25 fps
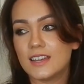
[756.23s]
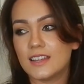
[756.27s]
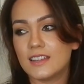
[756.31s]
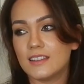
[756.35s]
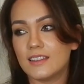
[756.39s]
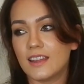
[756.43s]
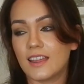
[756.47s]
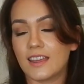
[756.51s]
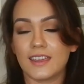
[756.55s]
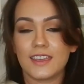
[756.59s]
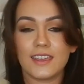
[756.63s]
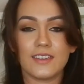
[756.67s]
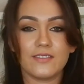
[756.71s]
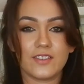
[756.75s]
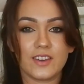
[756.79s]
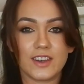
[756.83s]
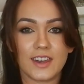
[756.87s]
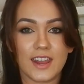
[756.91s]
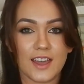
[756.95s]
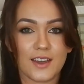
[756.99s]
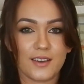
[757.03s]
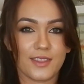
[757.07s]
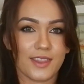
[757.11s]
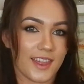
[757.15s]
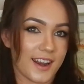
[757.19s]
Like even
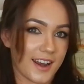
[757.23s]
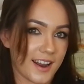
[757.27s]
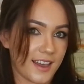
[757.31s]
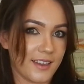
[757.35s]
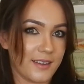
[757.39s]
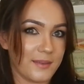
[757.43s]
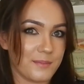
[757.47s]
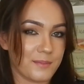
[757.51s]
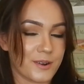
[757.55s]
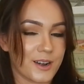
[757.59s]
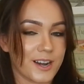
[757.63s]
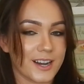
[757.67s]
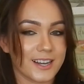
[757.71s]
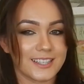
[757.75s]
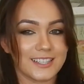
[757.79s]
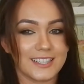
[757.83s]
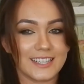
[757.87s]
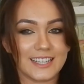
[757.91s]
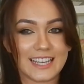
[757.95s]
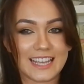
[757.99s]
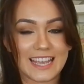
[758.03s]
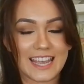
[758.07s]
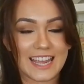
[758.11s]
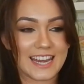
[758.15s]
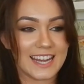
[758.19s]
now that I am pregnant
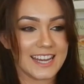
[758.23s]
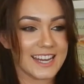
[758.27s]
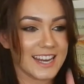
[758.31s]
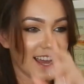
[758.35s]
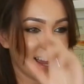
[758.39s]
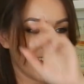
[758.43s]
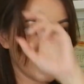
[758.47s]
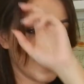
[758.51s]
again,